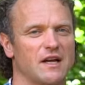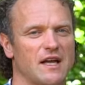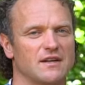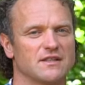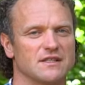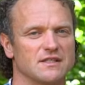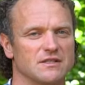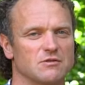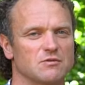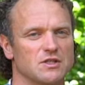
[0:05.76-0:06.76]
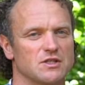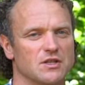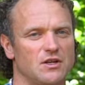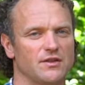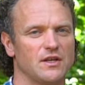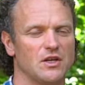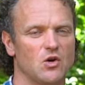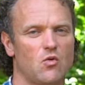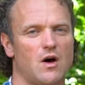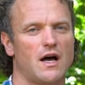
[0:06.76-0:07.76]
anchor systems, which is called the
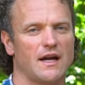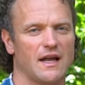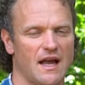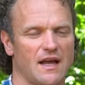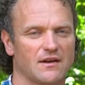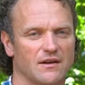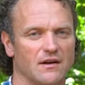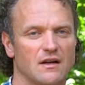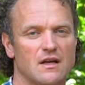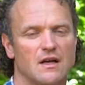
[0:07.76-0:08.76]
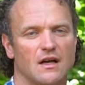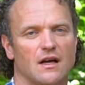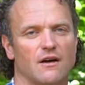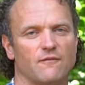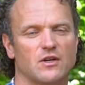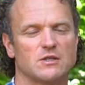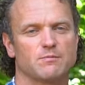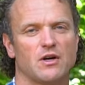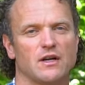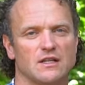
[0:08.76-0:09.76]
quad anchor. First
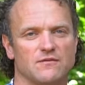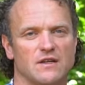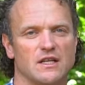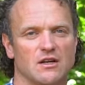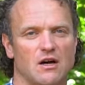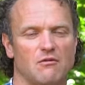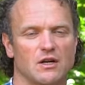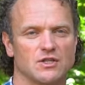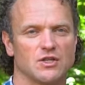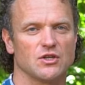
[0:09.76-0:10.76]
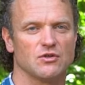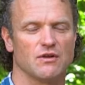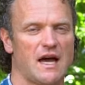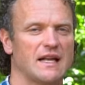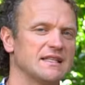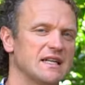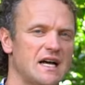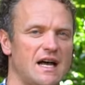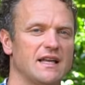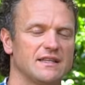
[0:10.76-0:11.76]
part of this video, I want to show you how to
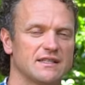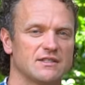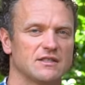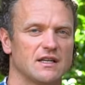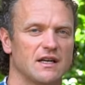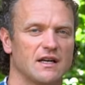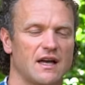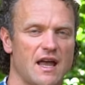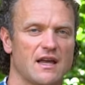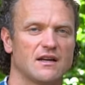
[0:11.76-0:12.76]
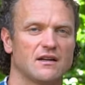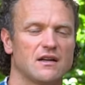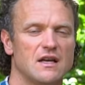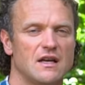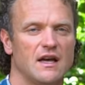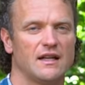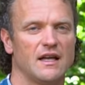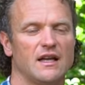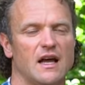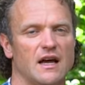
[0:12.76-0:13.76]
tie this anchor, and
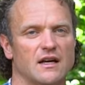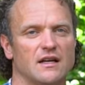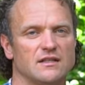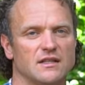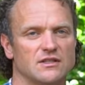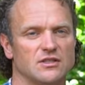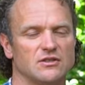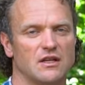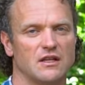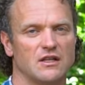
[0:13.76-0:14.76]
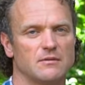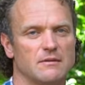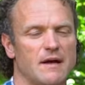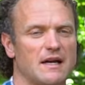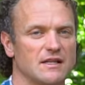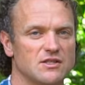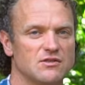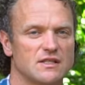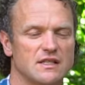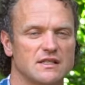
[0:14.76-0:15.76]
then I'm going to talk to you a little bit about its
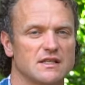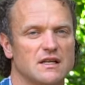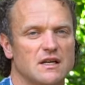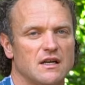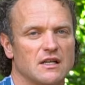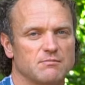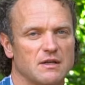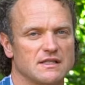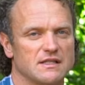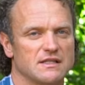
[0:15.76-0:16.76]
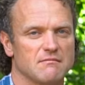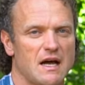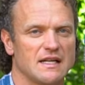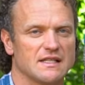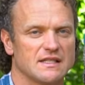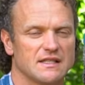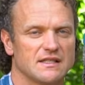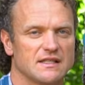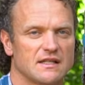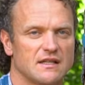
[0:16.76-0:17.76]
uses, its pluses and
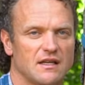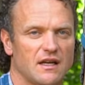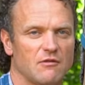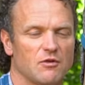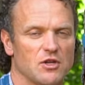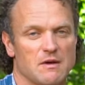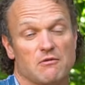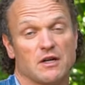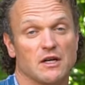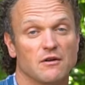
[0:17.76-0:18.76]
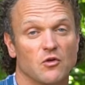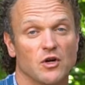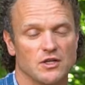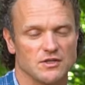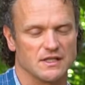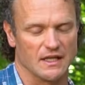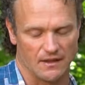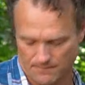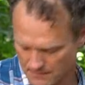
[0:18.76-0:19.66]
minuses, and where you may want to avoid using it.